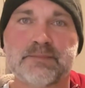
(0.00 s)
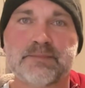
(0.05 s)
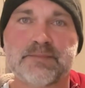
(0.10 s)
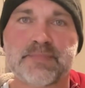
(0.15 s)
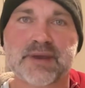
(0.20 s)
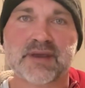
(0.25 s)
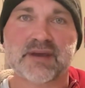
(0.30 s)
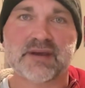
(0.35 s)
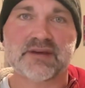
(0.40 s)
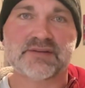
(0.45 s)

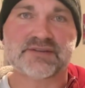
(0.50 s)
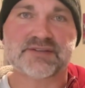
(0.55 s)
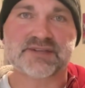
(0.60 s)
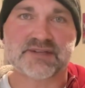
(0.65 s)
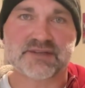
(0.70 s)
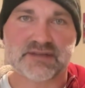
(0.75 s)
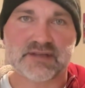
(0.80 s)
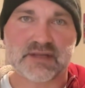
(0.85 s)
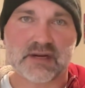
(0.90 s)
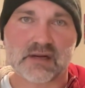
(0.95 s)
because
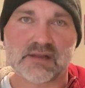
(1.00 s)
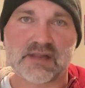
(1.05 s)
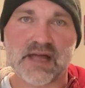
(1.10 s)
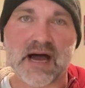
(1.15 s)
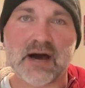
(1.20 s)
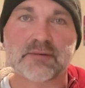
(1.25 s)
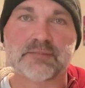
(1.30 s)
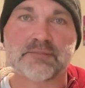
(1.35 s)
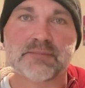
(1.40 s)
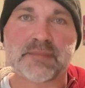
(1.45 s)
that
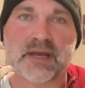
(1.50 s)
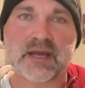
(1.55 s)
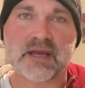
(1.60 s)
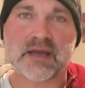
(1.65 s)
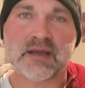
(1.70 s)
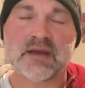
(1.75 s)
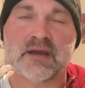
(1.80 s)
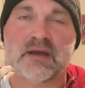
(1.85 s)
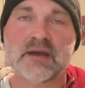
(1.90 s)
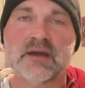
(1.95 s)
allowed me